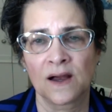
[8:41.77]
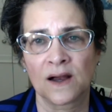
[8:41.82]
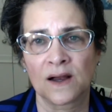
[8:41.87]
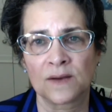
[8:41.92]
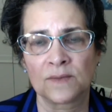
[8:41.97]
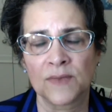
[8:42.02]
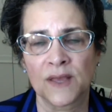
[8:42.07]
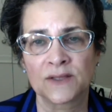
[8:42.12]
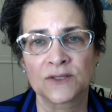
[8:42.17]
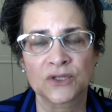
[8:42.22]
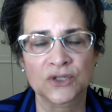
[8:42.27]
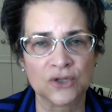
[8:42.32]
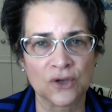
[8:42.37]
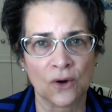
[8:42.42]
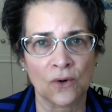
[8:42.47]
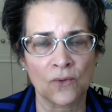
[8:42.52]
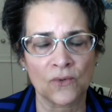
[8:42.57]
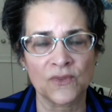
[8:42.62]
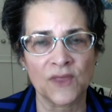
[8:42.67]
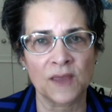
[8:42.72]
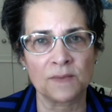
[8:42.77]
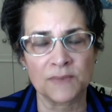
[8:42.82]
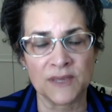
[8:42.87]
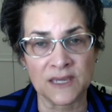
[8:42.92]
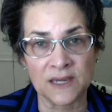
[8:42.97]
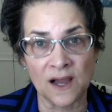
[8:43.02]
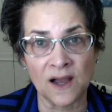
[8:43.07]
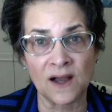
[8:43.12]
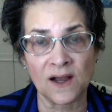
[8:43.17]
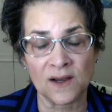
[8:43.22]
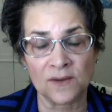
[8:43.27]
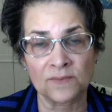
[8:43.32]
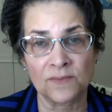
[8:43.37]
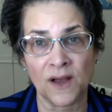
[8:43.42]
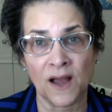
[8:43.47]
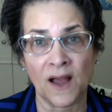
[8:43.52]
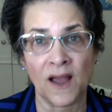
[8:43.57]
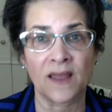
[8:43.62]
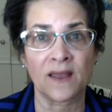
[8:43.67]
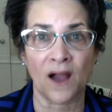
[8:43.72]
And so they become,
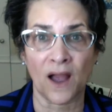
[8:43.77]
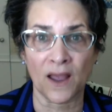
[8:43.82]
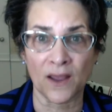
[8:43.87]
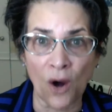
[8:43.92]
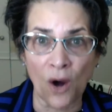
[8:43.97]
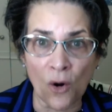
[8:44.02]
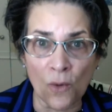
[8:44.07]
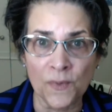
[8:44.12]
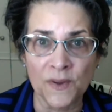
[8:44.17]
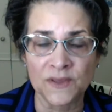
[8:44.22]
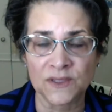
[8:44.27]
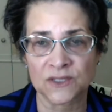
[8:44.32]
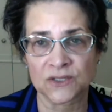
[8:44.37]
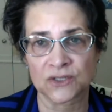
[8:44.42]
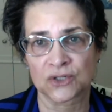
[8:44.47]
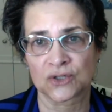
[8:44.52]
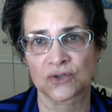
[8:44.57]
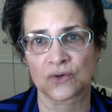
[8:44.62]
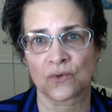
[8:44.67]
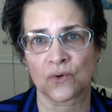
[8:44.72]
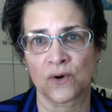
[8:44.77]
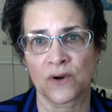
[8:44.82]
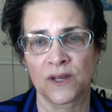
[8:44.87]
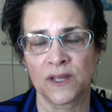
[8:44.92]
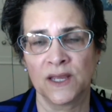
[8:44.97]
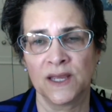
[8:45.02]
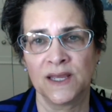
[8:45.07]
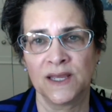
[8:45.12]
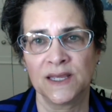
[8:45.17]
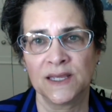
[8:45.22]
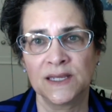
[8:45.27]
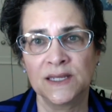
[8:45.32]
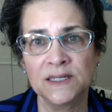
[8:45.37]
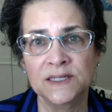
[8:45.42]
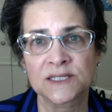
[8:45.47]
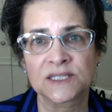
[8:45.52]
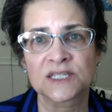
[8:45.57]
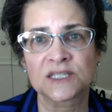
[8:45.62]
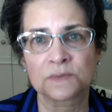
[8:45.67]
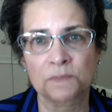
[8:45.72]
I hope in this story,
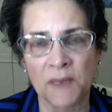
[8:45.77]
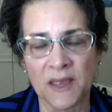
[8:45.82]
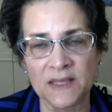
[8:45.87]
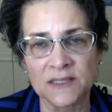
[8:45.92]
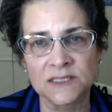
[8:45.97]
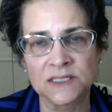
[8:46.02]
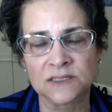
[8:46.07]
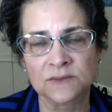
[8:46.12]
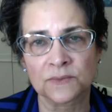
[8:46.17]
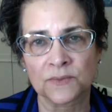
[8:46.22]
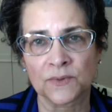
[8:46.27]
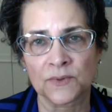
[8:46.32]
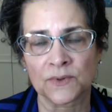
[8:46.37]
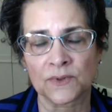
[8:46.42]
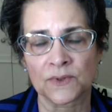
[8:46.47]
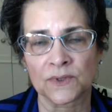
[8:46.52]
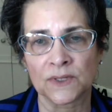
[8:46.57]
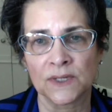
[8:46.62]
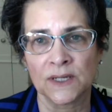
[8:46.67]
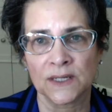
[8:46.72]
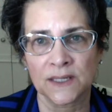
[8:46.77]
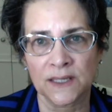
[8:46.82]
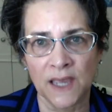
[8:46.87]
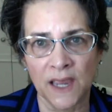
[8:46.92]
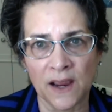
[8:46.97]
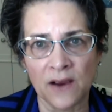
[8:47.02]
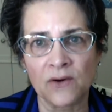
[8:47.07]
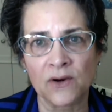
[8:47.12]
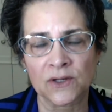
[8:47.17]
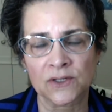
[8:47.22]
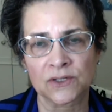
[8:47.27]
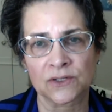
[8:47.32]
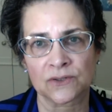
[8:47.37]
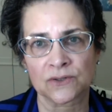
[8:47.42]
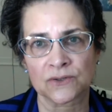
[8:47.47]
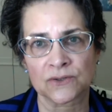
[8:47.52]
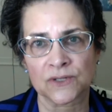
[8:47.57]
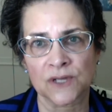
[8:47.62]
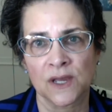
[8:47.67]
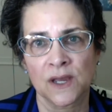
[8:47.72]
indispensable
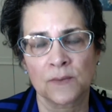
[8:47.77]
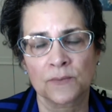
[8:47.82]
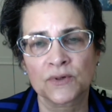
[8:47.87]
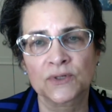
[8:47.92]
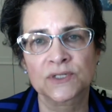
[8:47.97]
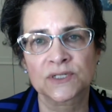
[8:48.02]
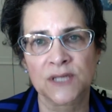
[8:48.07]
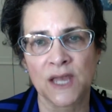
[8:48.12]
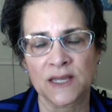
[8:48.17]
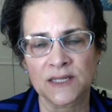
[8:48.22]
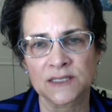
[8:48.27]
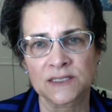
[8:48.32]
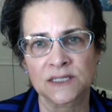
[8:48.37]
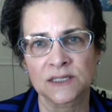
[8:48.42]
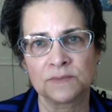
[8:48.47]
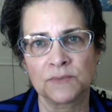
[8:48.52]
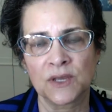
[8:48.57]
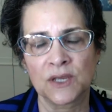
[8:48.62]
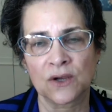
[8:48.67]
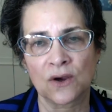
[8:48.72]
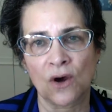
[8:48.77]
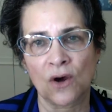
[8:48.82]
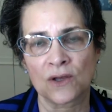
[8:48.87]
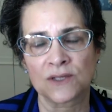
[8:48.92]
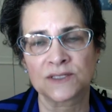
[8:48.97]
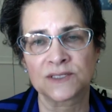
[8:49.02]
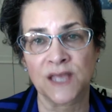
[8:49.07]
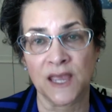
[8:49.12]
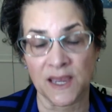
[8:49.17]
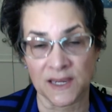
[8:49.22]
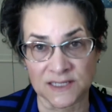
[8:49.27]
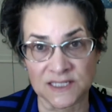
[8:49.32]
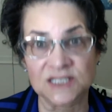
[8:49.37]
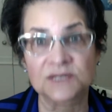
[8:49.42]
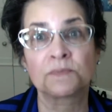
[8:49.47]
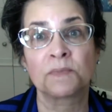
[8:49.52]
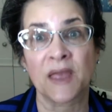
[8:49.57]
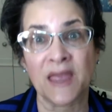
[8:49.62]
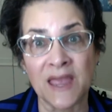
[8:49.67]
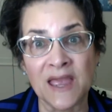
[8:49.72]
characters precisely because they
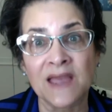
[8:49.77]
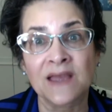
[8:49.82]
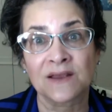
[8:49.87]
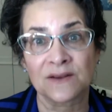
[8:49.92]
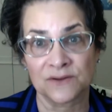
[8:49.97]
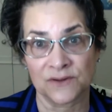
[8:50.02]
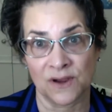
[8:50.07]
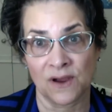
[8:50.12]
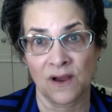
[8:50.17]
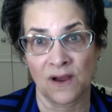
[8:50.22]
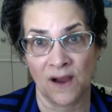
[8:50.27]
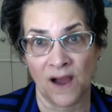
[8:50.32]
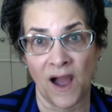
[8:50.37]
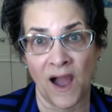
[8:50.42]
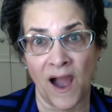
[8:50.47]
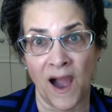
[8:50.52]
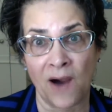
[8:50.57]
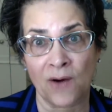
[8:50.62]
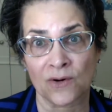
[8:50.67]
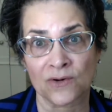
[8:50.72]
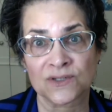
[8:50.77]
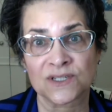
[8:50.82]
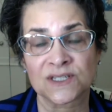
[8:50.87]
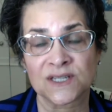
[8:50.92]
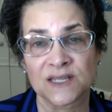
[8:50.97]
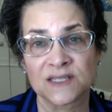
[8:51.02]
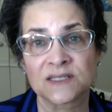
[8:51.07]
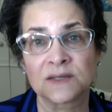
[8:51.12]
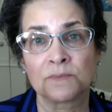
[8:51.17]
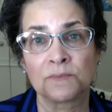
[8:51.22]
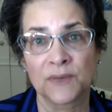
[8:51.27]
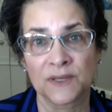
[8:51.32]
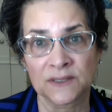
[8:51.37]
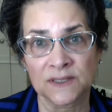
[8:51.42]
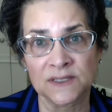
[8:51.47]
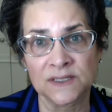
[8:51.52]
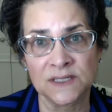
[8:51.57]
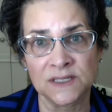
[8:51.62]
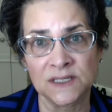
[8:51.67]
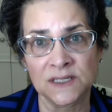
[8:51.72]
expand our
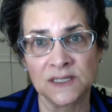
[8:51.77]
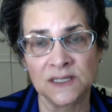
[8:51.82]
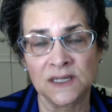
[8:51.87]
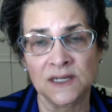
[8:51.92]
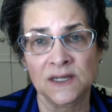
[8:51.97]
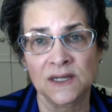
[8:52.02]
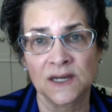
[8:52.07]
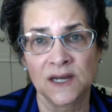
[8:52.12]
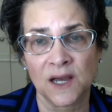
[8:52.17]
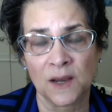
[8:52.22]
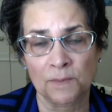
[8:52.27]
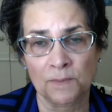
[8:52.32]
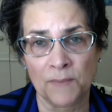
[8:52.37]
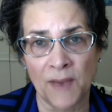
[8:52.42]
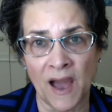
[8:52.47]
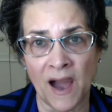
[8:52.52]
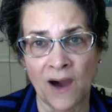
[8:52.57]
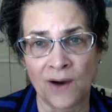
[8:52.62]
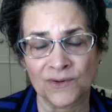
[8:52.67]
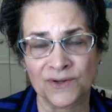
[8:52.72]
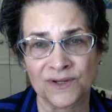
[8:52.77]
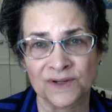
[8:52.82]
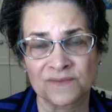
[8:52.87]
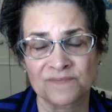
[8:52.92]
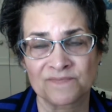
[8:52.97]
sensibility about